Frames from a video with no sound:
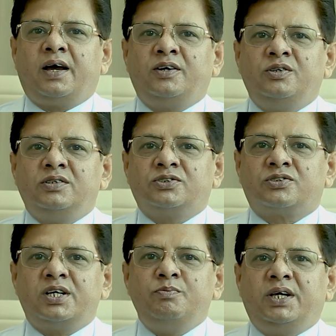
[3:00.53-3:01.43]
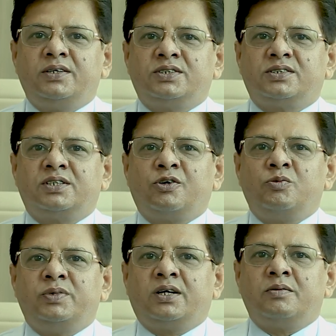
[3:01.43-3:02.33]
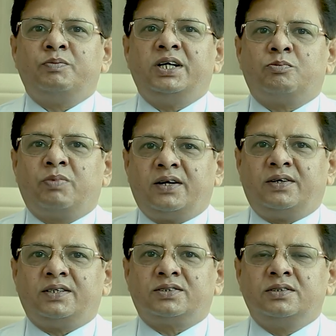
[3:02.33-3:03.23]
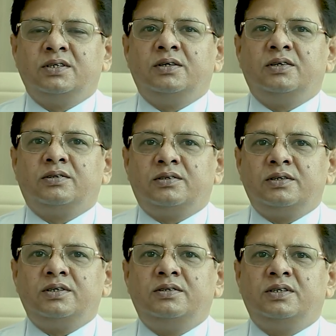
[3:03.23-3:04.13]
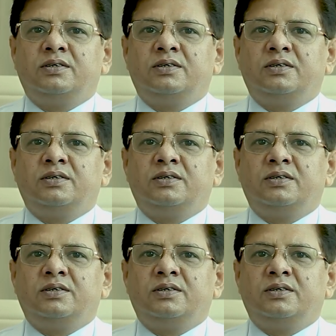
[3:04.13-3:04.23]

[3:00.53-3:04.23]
and in extreme cases there will be complete blindness. Third,